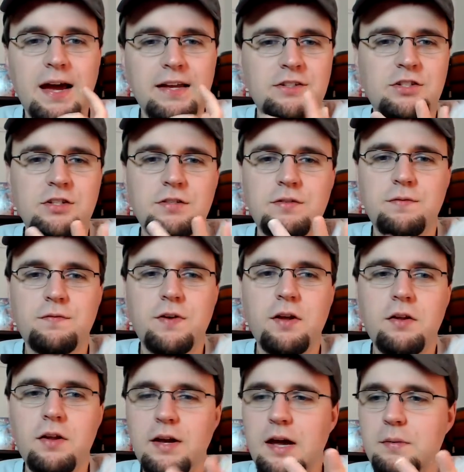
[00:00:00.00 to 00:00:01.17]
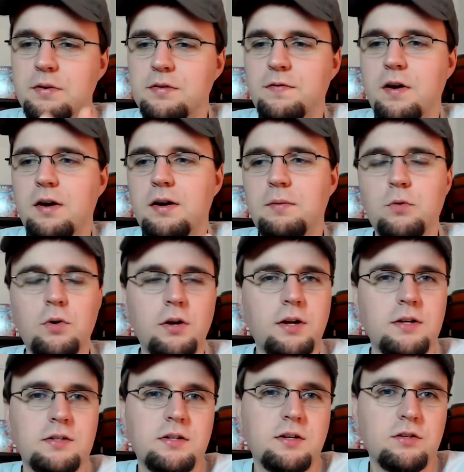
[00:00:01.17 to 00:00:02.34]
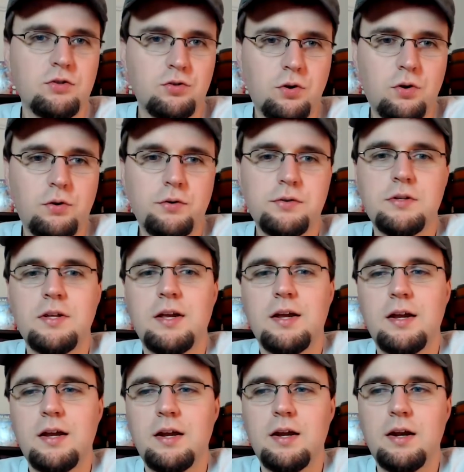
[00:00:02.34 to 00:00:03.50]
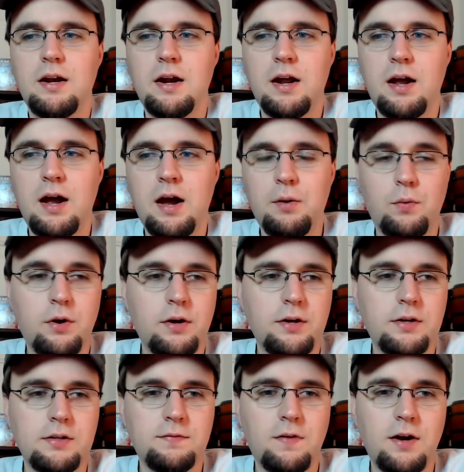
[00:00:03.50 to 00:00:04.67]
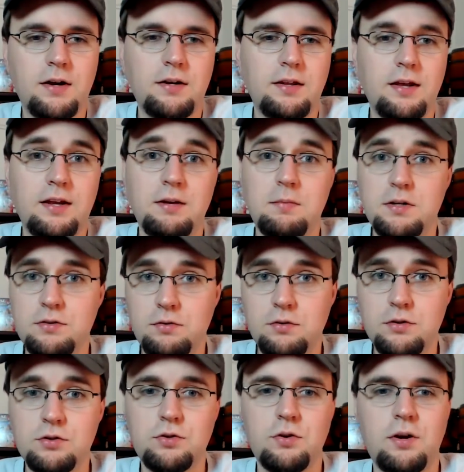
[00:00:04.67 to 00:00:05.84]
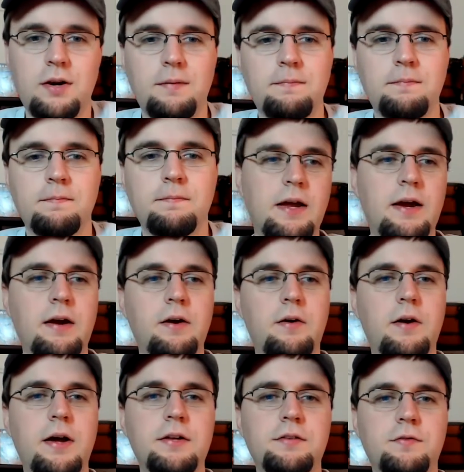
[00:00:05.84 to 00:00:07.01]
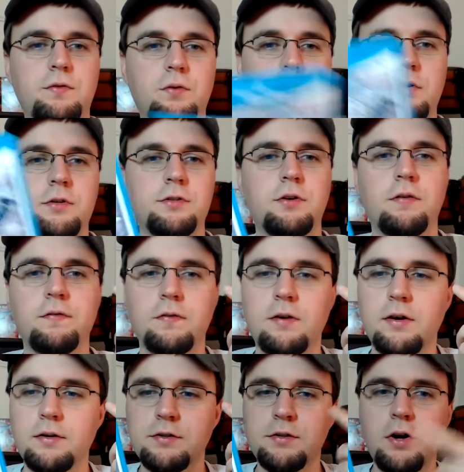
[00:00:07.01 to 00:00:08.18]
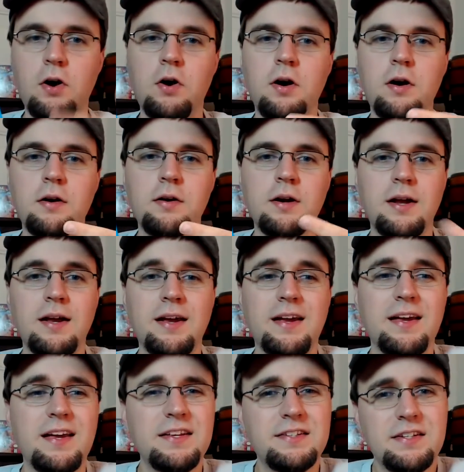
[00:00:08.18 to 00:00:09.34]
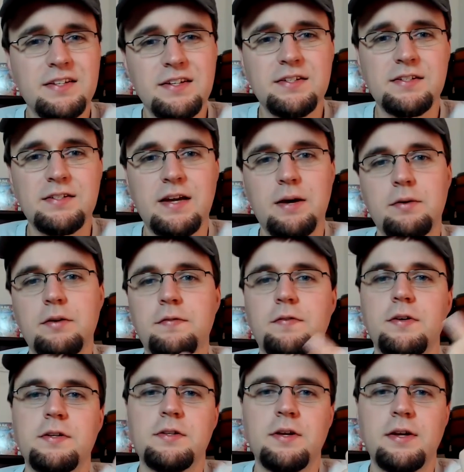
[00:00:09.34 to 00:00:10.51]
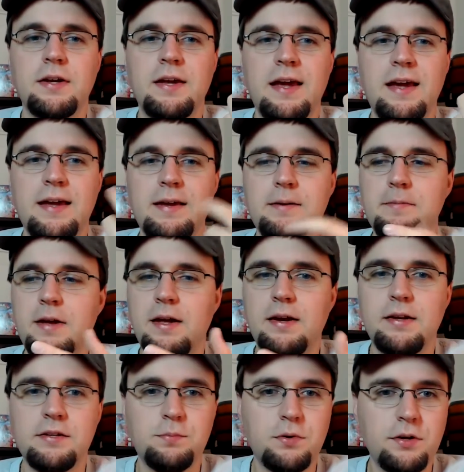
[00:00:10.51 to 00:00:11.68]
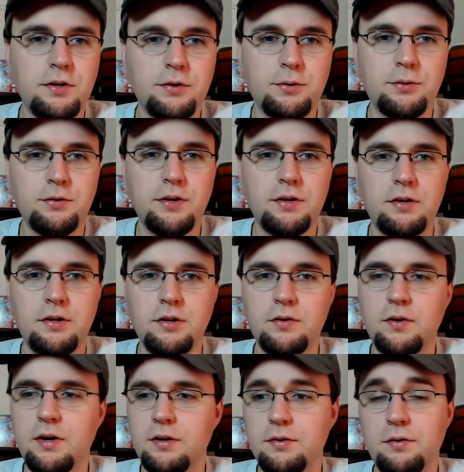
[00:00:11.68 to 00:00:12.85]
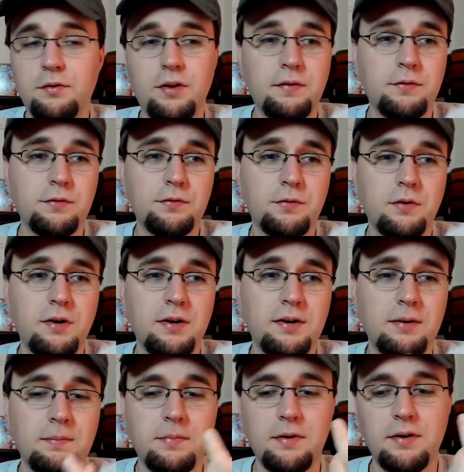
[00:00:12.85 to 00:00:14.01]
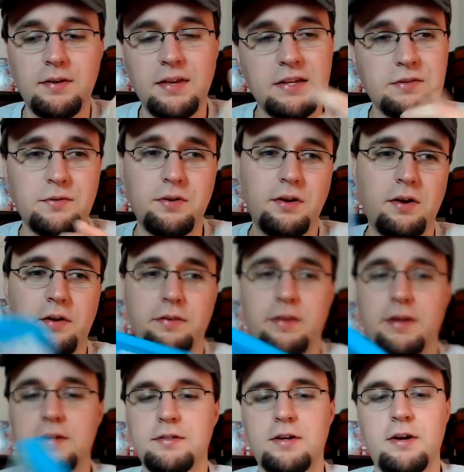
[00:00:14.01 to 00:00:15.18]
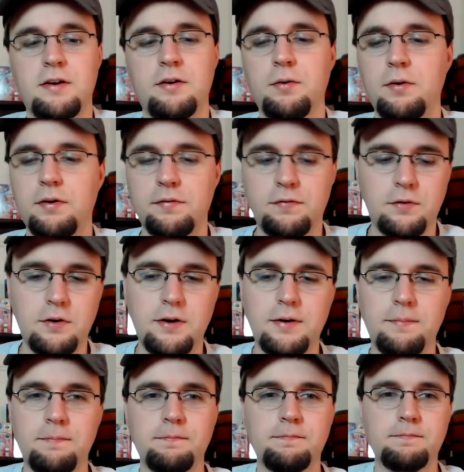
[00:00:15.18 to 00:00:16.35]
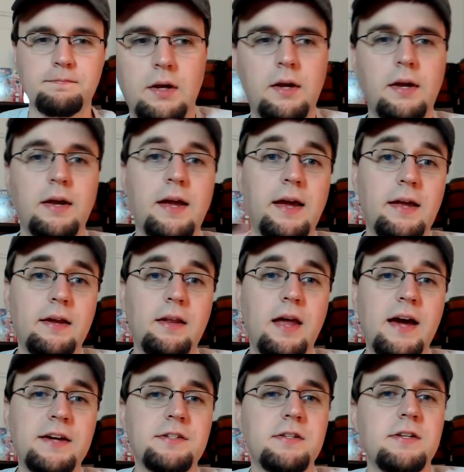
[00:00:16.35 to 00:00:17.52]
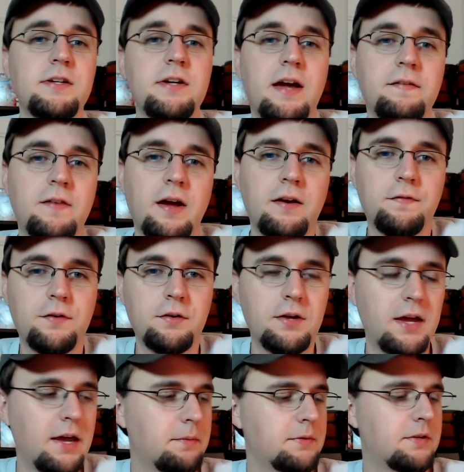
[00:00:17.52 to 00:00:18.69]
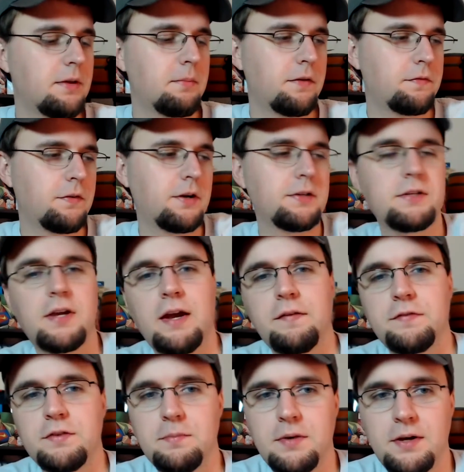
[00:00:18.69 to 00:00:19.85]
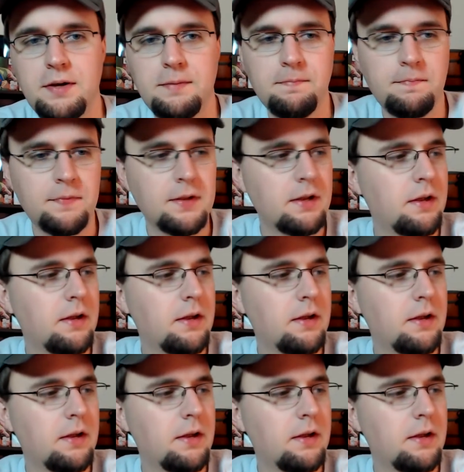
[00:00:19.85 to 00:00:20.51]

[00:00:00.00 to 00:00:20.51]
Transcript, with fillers: It just felt like I was fighting more against the controls than I was fighting the enemies on the screen. Now, as for Star Fox Guard, it's a decent tower defense-like game, and it's pretty cool that you can create your own levels for it, but that's really all that it's got going for it. And lastly, I've got a few games that my friends gave to me.